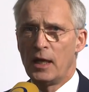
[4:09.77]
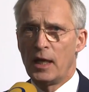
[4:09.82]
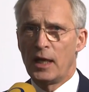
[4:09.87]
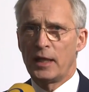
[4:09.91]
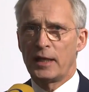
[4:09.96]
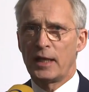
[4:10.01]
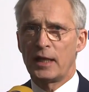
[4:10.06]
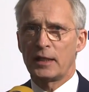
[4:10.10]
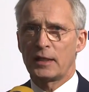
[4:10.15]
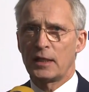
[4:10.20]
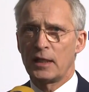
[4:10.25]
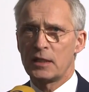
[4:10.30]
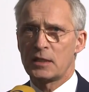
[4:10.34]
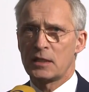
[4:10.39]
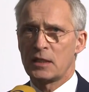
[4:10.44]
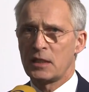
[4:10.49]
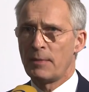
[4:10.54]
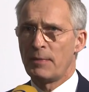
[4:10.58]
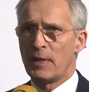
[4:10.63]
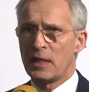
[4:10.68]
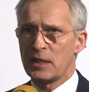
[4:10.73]
and that
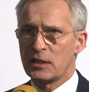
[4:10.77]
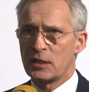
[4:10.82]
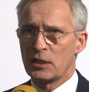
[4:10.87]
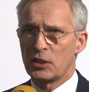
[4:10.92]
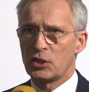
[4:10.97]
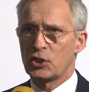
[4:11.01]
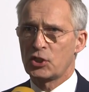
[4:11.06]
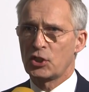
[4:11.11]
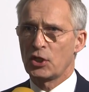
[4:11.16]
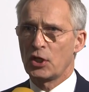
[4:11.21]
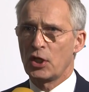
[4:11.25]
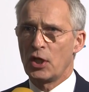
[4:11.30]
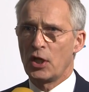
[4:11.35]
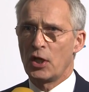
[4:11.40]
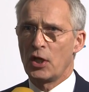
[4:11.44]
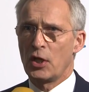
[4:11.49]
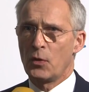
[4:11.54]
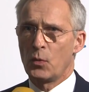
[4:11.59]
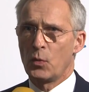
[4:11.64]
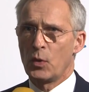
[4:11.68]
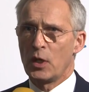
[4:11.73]
is the message
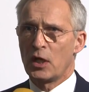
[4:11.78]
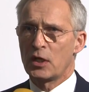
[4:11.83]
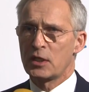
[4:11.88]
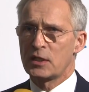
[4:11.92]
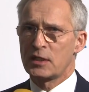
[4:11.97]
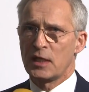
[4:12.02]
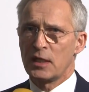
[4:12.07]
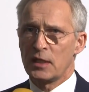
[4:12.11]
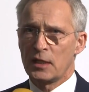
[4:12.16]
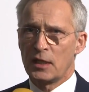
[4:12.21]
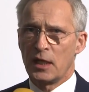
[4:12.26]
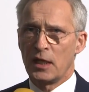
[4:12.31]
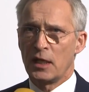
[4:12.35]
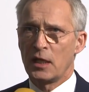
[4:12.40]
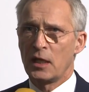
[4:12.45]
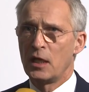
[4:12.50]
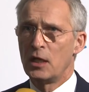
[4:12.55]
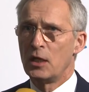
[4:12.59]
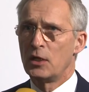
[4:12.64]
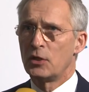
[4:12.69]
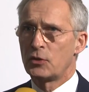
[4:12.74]
we are sending